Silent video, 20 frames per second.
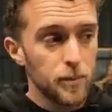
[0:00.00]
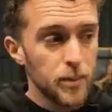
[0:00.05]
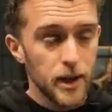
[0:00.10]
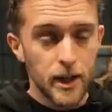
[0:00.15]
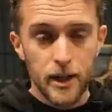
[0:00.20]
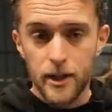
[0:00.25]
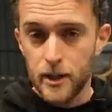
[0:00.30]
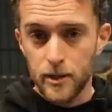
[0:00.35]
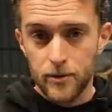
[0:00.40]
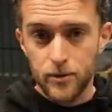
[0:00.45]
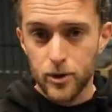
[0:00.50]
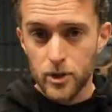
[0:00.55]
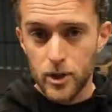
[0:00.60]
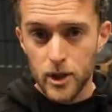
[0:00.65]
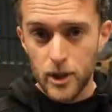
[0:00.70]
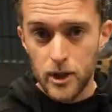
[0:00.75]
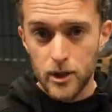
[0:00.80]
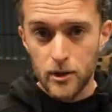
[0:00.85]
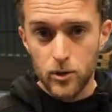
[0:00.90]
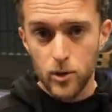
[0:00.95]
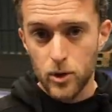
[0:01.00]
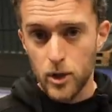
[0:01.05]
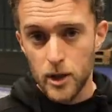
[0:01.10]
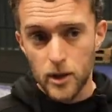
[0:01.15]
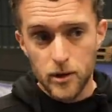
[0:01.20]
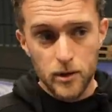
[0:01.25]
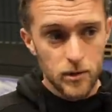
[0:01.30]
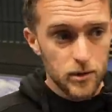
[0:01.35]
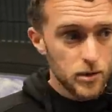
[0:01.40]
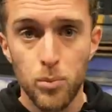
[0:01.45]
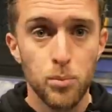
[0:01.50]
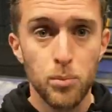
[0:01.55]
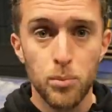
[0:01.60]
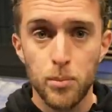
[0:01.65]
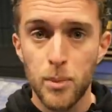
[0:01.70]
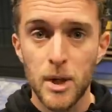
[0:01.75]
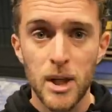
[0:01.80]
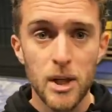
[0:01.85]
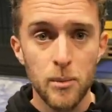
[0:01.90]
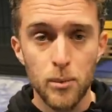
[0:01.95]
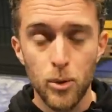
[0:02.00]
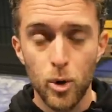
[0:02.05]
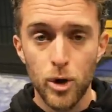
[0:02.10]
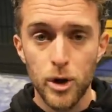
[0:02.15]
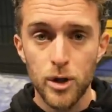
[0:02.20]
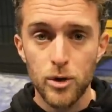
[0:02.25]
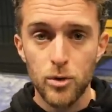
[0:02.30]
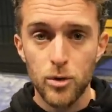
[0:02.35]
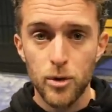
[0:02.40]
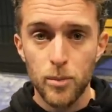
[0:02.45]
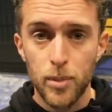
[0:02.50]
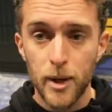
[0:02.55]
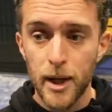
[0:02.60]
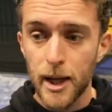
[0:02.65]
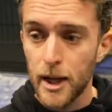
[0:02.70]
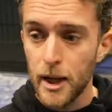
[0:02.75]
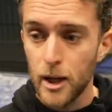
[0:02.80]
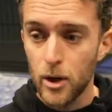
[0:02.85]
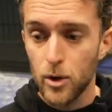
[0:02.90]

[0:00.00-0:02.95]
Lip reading: play differently to get me more into the play,